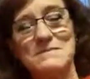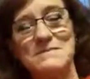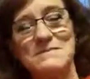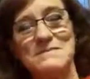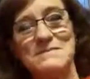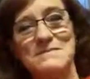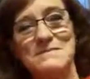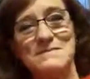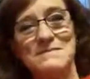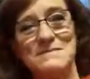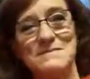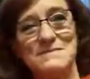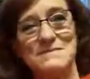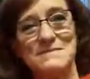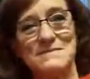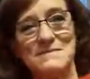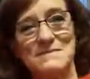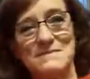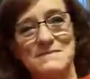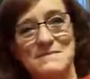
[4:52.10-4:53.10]

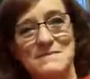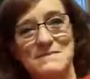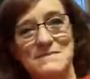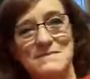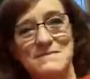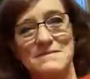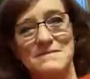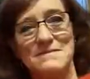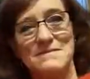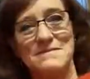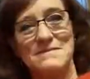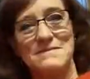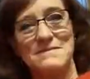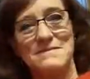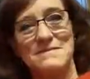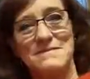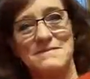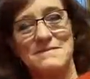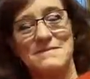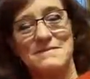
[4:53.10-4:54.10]

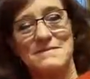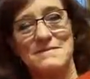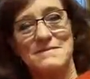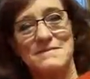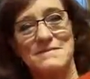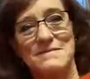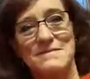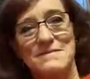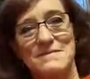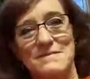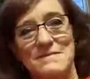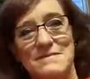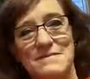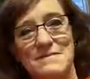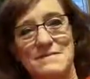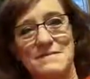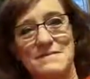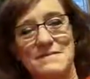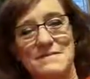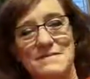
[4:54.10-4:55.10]

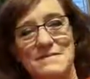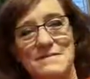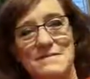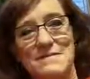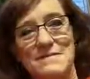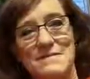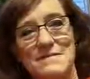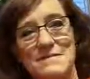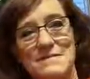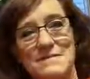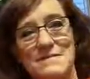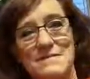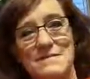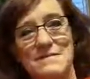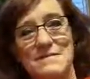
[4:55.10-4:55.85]
(silent)